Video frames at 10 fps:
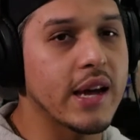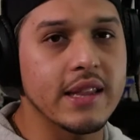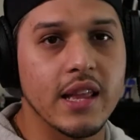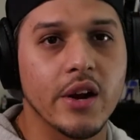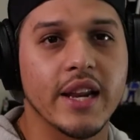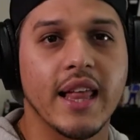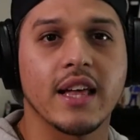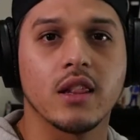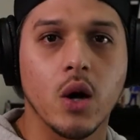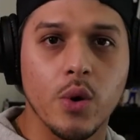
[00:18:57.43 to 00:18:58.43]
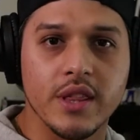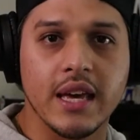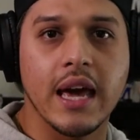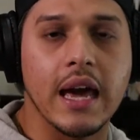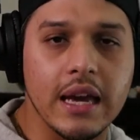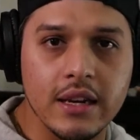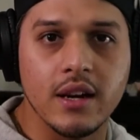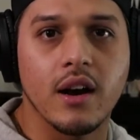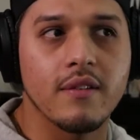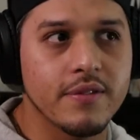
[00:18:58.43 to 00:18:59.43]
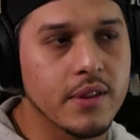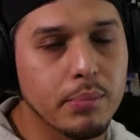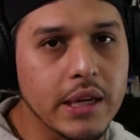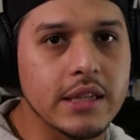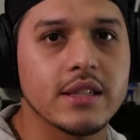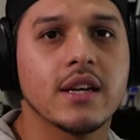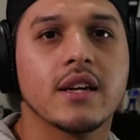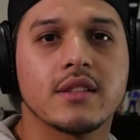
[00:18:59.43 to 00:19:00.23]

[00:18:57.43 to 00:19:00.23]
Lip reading: in there and like lower the gain of the beat